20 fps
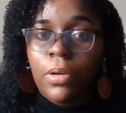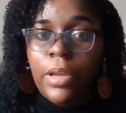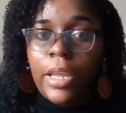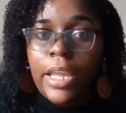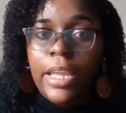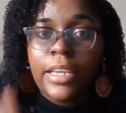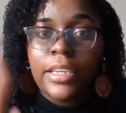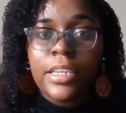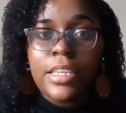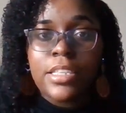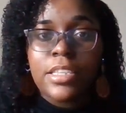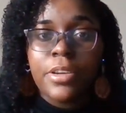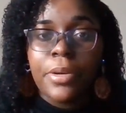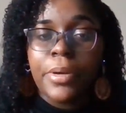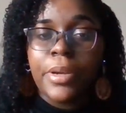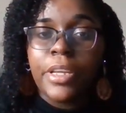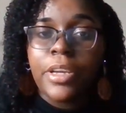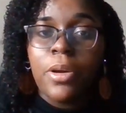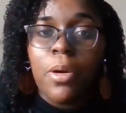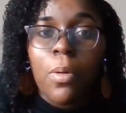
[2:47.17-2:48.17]
Okay, let's get
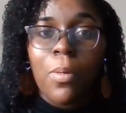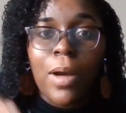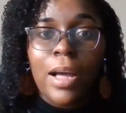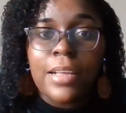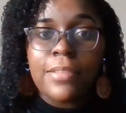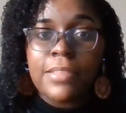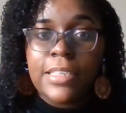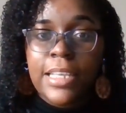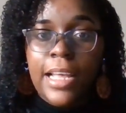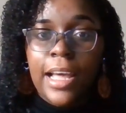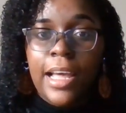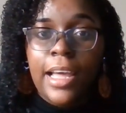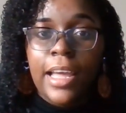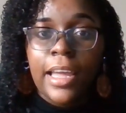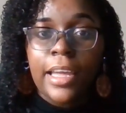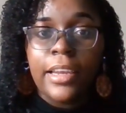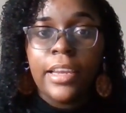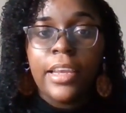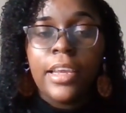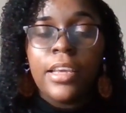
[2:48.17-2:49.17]
ready to go
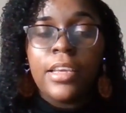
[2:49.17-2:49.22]
outside.